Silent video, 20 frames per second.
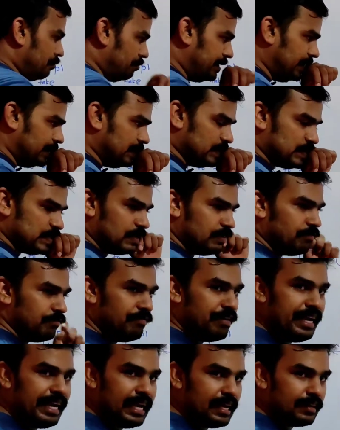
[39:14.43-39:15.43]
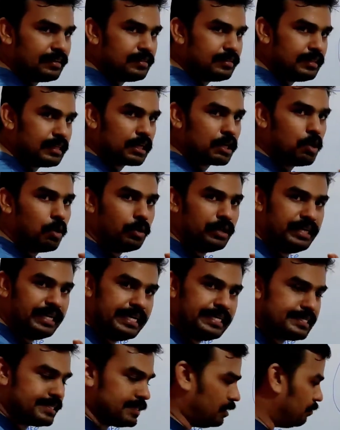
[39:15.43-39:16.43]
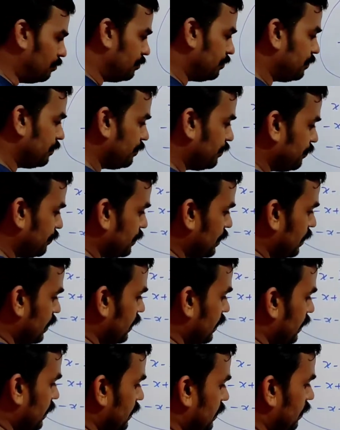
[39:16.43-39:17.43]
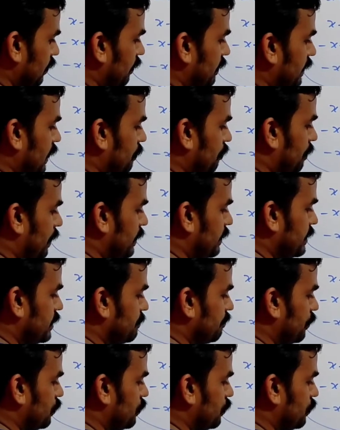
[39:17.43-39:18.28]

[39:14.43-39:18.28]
means where the coordinates come. The real part is